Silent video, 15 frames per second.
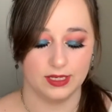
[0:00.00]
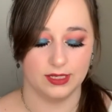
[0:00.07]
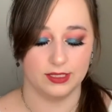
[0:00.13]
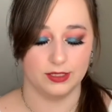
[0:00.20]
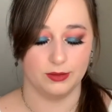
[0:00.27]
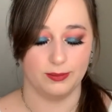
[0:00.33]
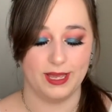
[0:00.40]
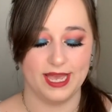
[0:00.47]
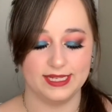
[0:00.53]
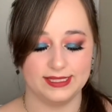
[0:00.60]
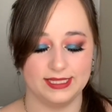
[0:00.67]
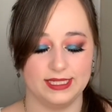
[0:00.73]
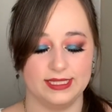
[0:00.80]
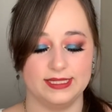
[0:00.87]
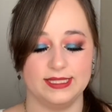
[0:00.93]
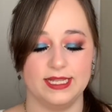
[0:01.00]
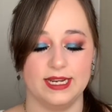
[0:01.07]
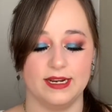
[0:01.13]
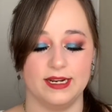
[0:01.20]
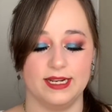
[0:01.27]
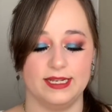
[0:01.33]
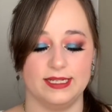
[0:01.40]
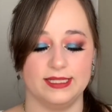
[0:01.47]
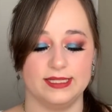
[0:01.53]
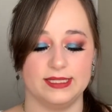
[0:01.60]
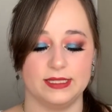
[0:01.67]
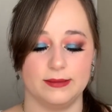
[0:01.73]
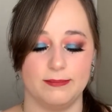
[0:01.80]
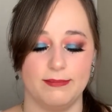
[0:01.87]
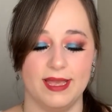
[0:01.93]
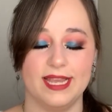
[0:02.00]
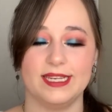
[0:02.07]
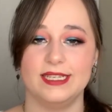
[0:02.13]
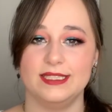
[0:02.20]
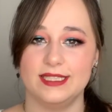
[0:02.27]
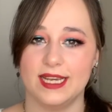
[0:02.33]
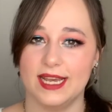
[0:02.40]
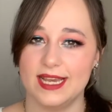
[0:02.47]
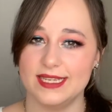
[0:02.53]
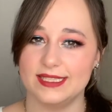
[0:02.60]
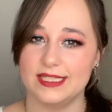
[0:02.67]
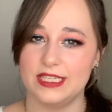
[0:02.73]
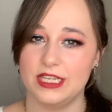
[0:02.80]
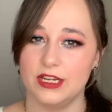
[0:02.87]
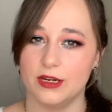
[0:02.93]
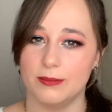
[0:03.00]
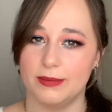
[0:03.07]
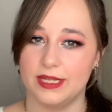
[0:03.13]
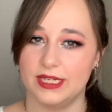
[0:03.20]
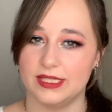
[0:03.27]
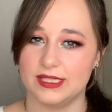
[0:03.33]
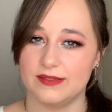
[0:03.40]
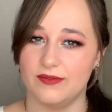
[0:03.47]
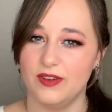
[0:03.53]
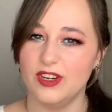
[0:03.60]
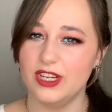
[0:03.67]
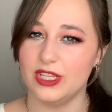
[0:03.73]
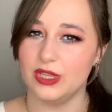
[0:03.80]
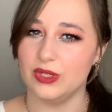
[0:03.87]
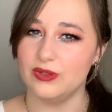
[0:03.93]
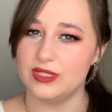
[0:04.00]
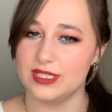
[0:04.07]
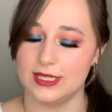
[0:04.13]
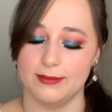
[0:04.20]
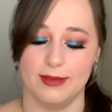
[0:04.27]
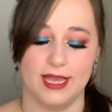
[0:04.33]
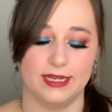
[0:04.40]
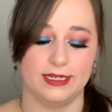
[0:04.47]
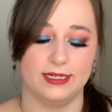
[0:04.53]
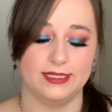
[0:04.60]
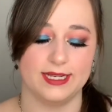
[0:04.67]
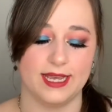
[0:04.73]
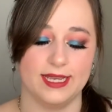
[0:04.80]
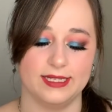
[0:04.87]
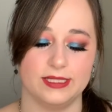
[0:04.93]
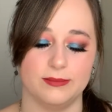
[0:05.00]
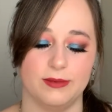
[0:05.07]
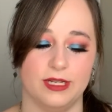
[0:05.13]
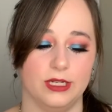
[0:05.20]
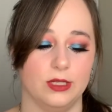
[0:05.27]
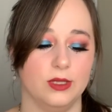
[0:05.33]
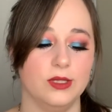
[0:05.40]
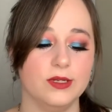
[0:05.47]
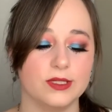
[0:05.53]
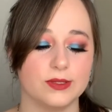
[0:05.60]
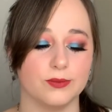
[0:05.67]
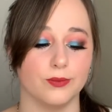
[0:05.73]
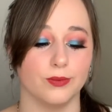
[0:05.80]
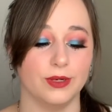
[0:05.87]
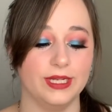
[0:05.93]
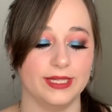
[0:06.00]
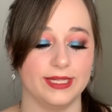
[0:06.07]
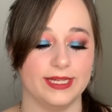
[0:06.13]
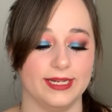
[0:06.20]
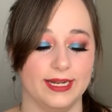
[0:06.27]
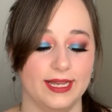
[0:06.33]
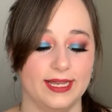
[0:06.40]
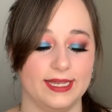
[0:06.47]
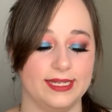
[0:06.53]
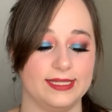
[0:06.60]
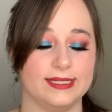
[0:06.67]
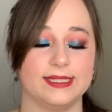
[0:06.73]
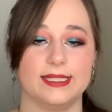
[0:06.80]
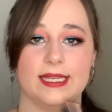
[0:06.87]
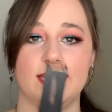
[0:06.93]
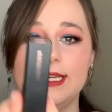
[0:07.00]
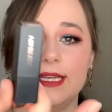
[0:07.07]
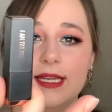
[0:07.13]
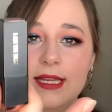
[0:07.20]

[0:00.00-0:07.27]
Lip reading: The opacity is there, and it's magnetized here, but it's very loosely magnetized, but it looks really nice. Like